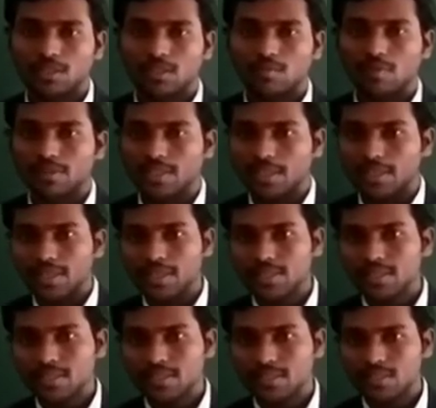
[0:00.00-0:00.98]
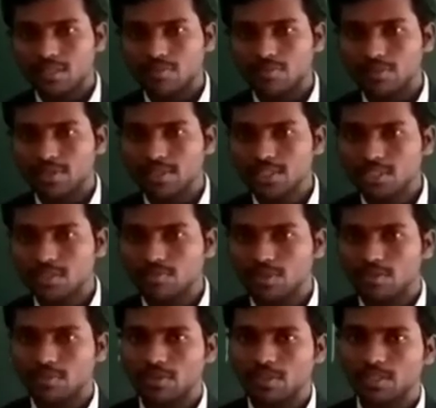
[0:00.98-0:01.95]
When the radiation of least
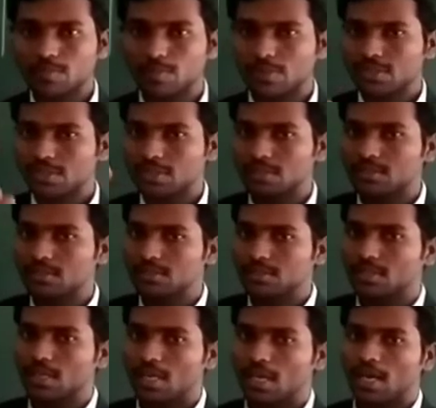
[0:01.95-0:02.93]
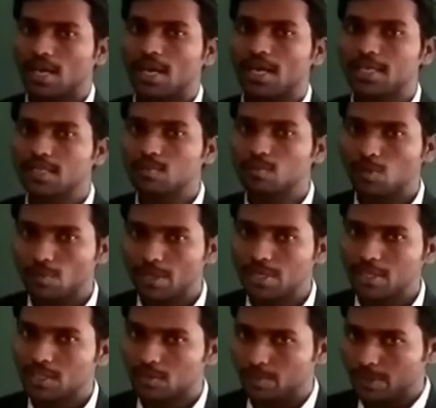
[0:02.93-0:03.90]
wavelength possesses high
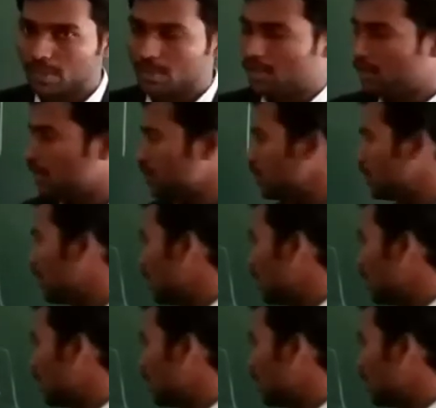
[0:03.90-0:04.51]
momentum, because